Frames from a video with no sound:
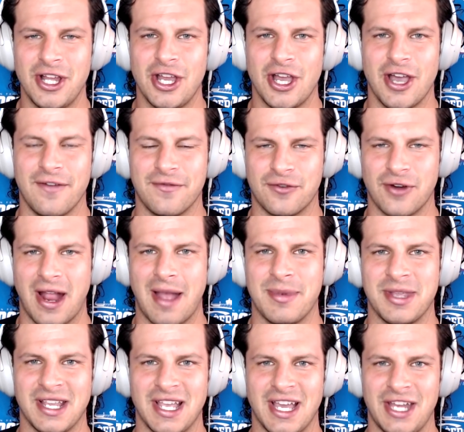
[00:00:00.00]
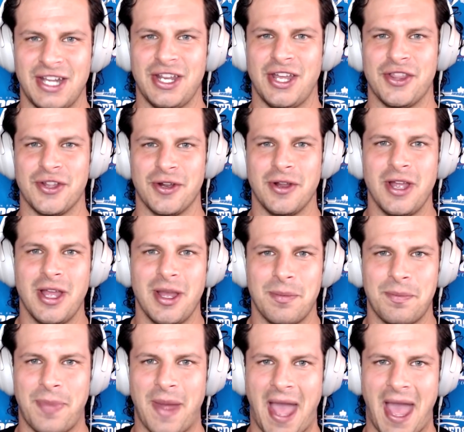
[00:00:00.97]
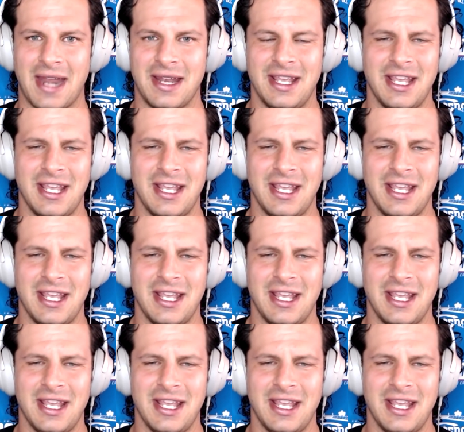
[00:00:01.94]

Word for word: of grabbing another bat.